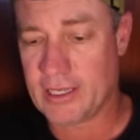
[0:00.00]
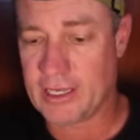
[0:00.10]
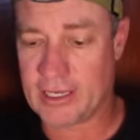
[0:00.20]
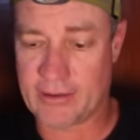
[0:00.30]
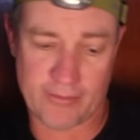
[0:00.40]

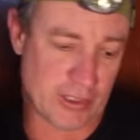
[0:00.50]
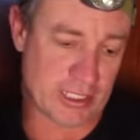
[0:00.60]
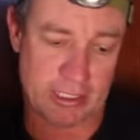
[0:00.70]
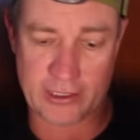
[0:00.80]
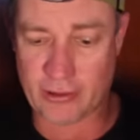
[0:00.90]
and
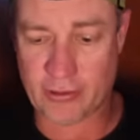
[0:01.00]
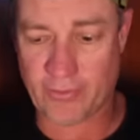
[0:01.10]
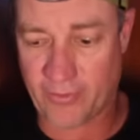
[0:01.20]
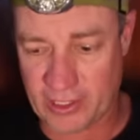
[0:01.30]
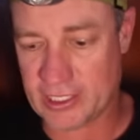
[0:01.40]
once it's all
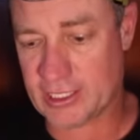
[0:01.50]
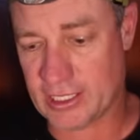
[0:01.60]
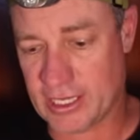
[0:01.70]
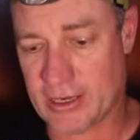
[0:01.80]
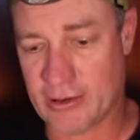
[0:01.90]
finished
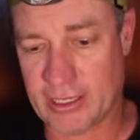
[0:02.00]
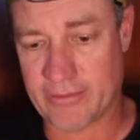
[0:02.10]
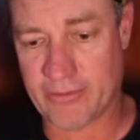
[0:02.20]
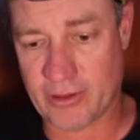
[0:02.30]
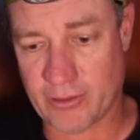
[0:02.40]
and how
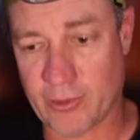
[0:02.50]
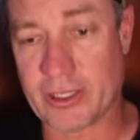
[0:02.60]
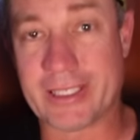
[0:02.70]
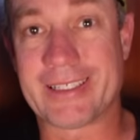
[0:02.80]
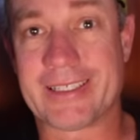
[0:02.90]
I've, I
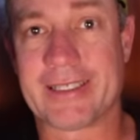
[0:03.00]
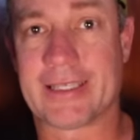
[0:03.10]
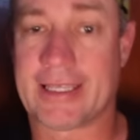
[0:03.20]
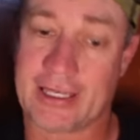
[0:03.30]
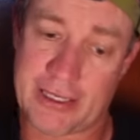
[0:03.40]
want it,
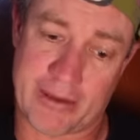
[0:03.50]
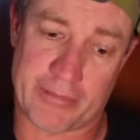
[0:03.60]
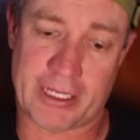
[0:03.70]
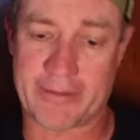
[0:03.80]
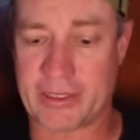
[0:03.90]
then I can
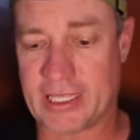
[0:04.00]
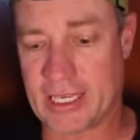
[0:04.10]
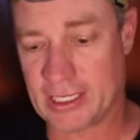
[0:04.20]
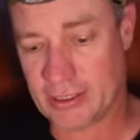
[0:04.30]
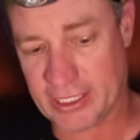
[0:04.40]
plumb in
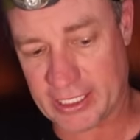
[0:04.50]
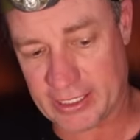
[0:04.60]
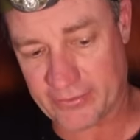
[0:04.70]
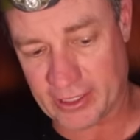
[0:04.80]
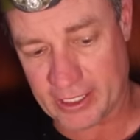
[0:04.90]
that line
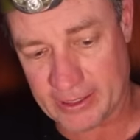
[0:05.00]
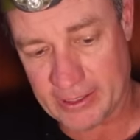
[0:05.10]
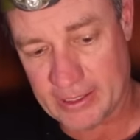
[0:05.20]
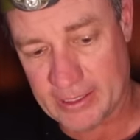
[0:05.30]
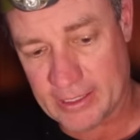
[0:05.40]
after.
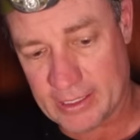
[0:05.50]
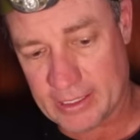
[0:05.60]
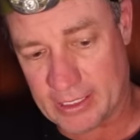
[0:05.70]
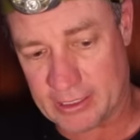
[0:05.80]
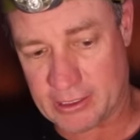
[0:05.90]

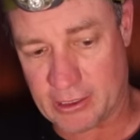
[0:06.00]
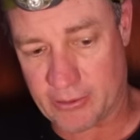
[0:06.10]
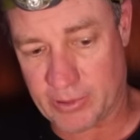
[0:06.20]
That's no